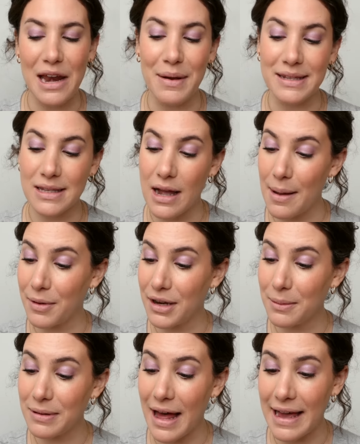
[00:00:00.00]
Anyways, I'm
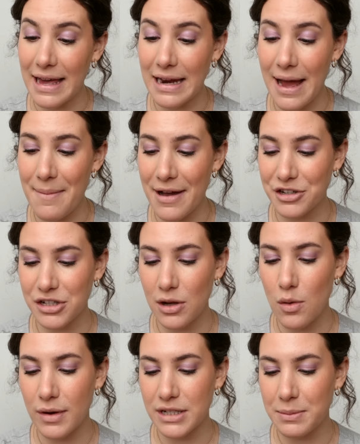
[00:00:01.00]
gonna apply it. I'm actually
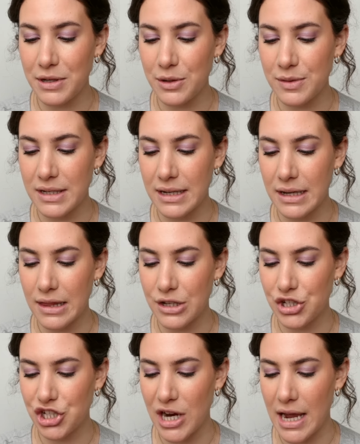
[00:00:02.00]
going to be using the
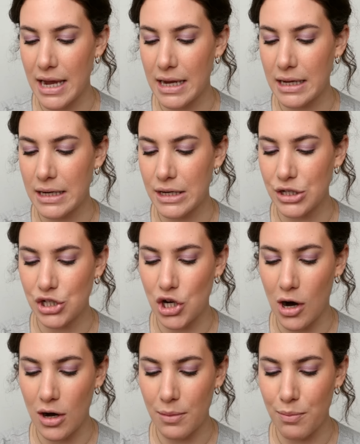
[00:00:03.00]
shade
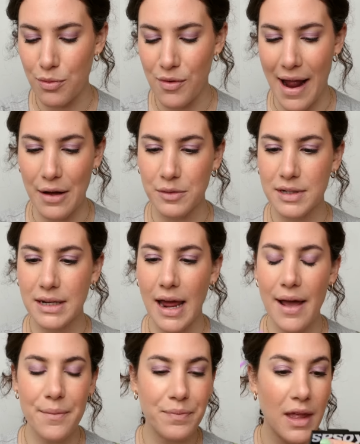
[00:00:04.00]
dark brown
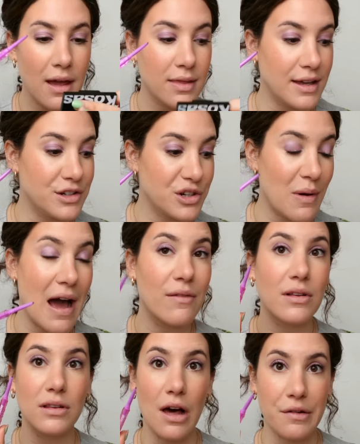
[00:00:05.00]
today. They do have
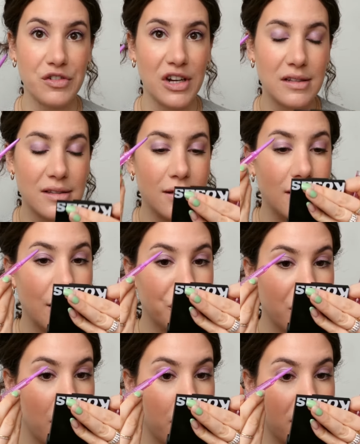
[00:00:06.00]
a lot of shades in the
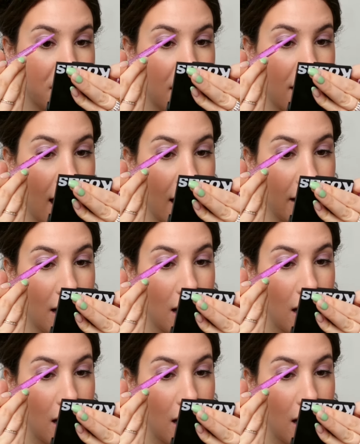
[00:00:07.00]
collection, I will say that.